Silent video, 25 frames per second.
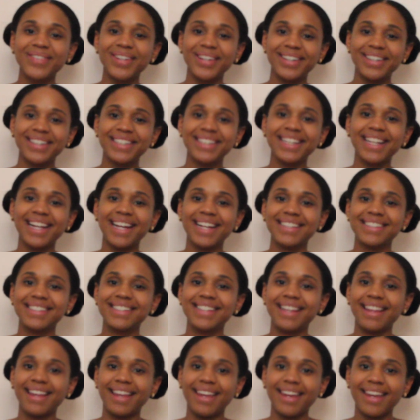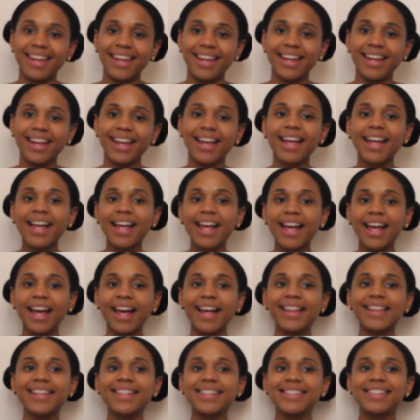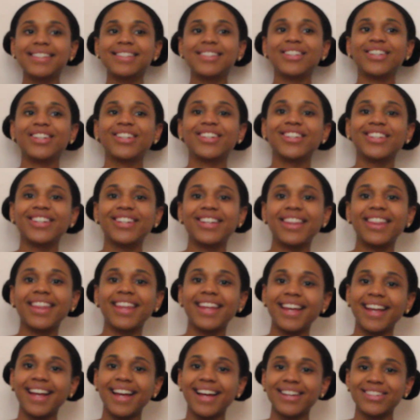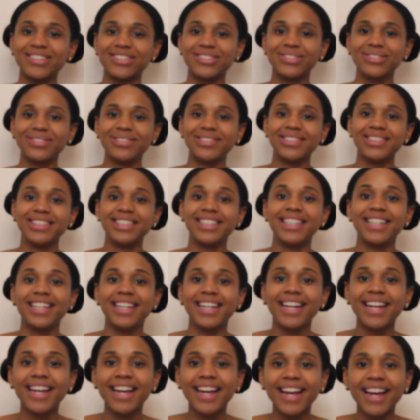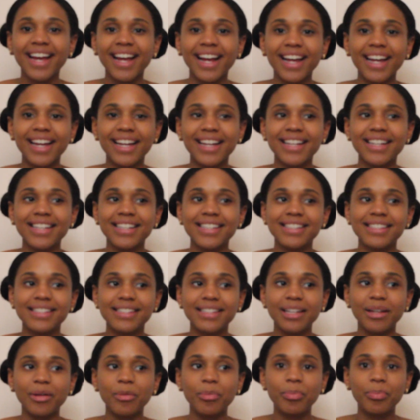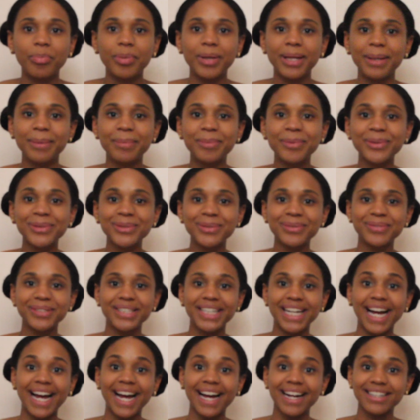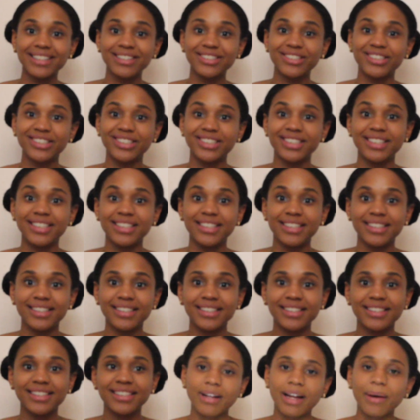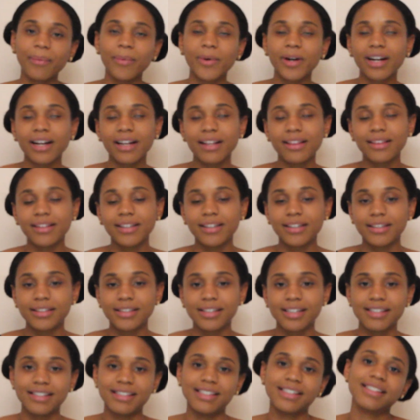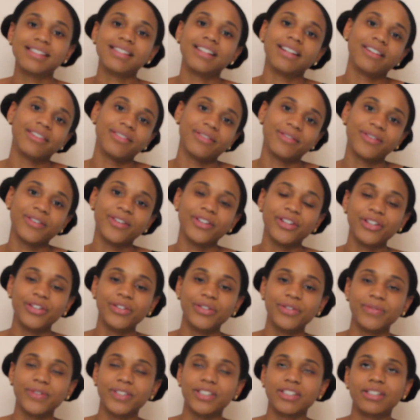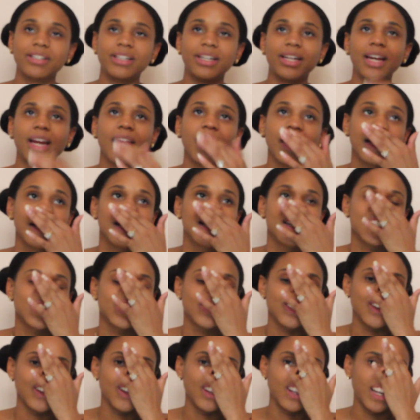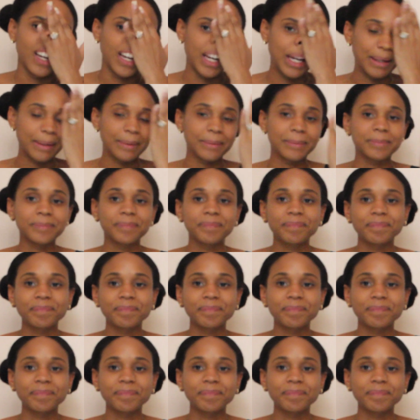very last thing, and this is a good thing actually, is people's reactions. I work at the testing center for the university, so like